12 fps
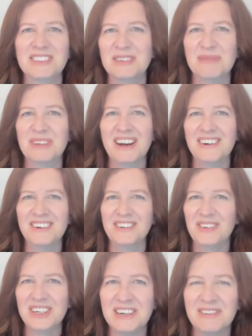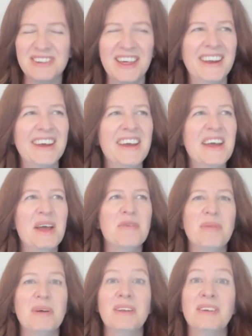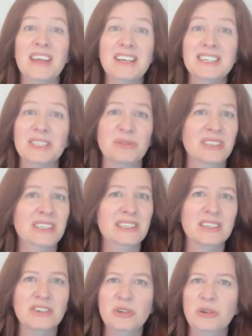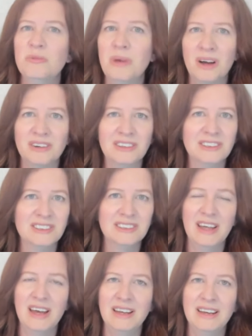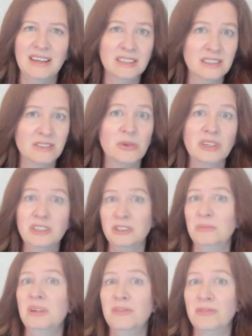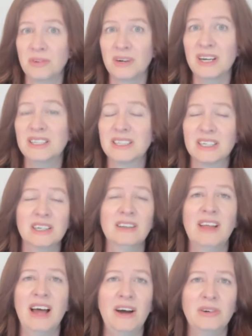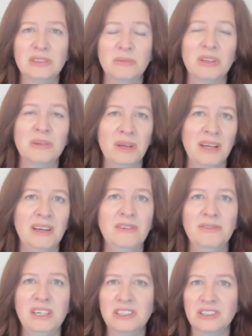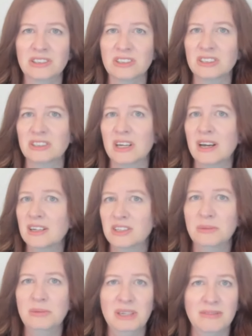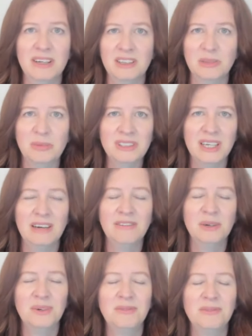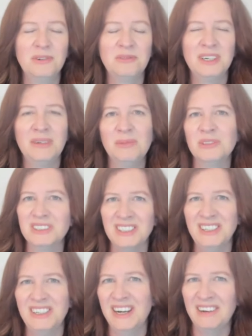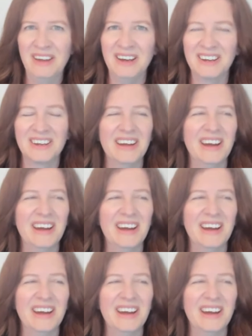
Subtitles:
or something. I don't know. Watch out for that. But they just released a new model that is going to be free. It's going to allow some of the paid features to be available to everyone for free. We'll see how that